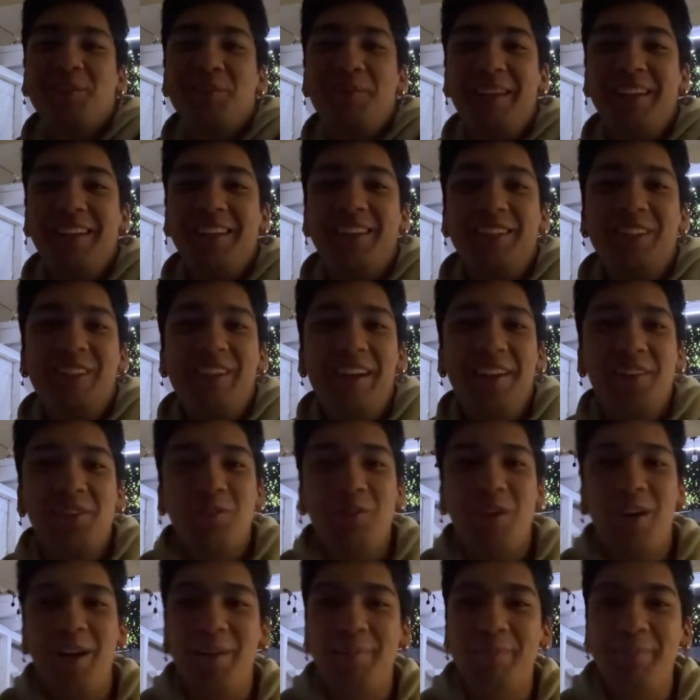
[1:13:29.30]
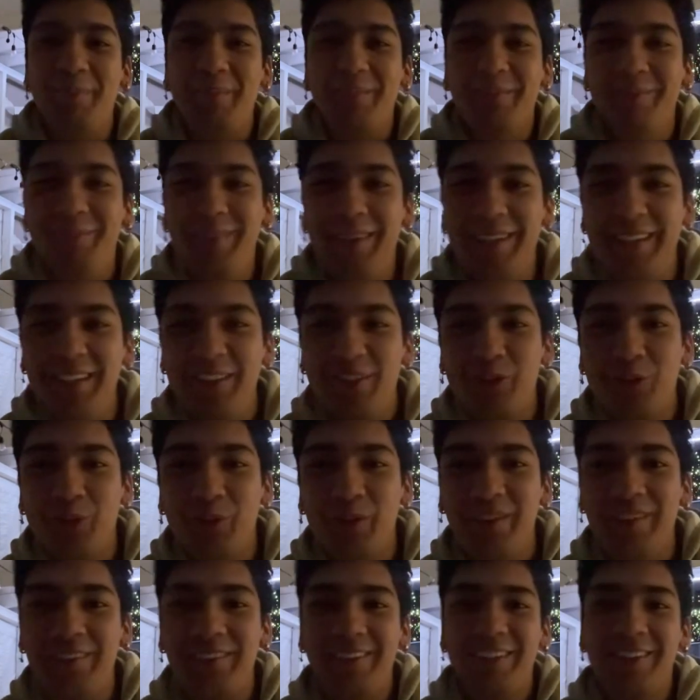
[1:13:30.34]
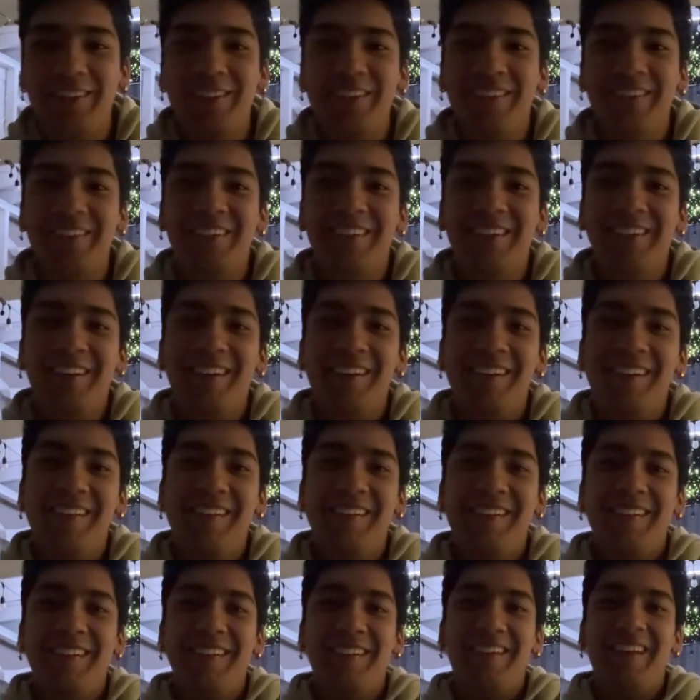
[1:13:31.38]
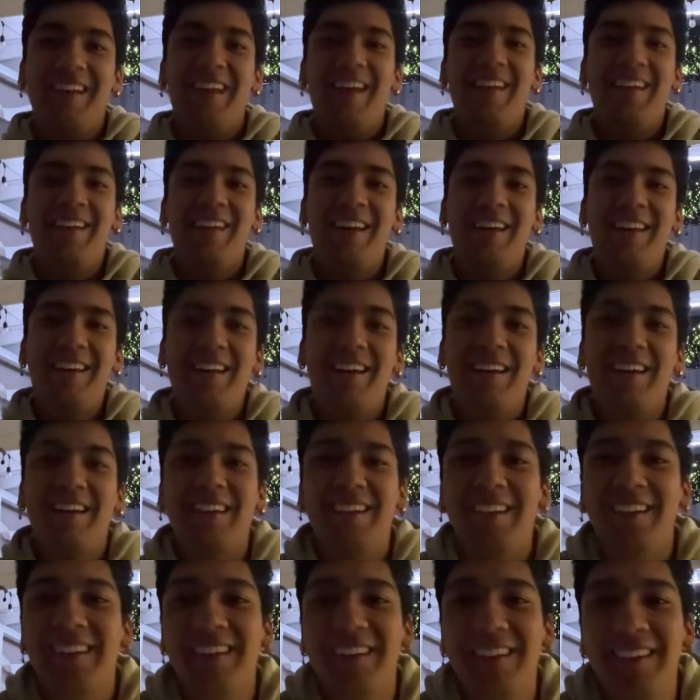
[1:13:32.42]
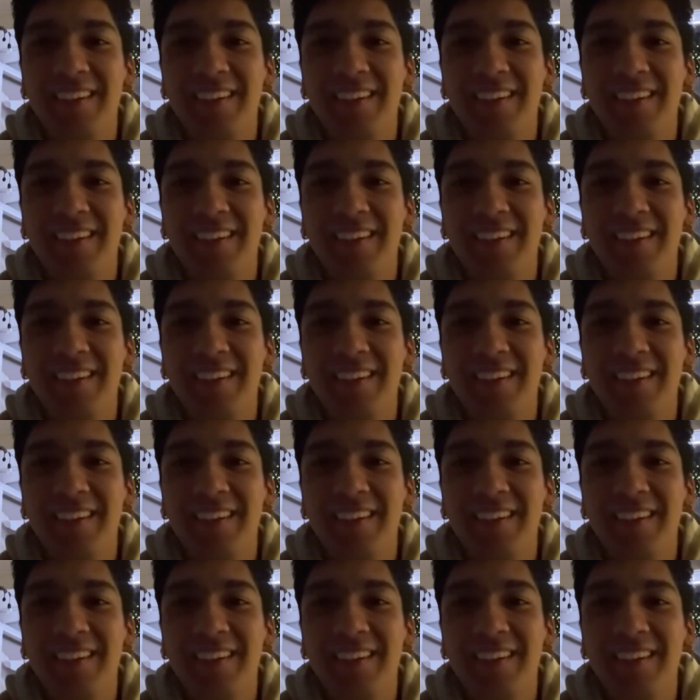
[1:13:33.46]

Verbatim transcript: so mini, you guys want mini streets to, yeah, yeah, yeah.